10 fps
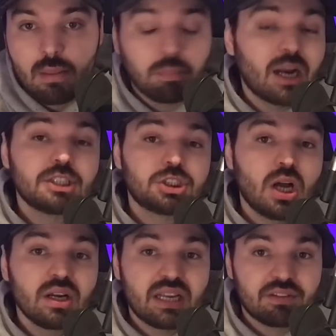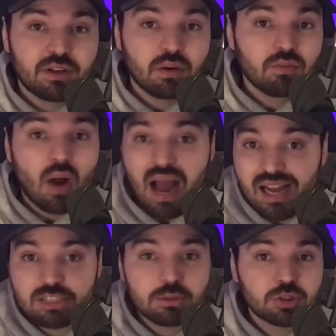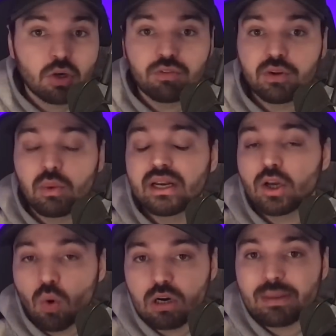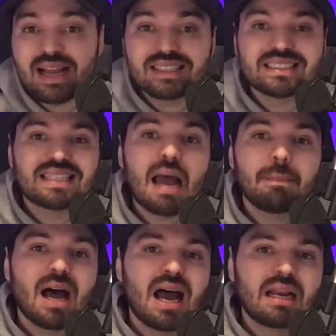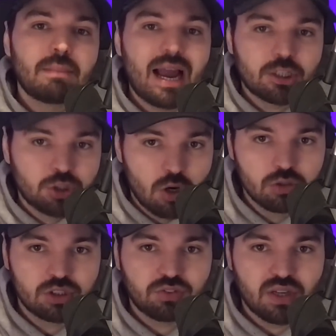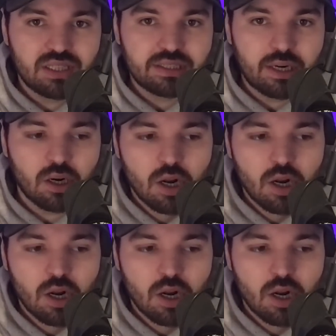Bryce Young, even, Heisman Trophy winning quarterback, sat behind Mac Jones for a year.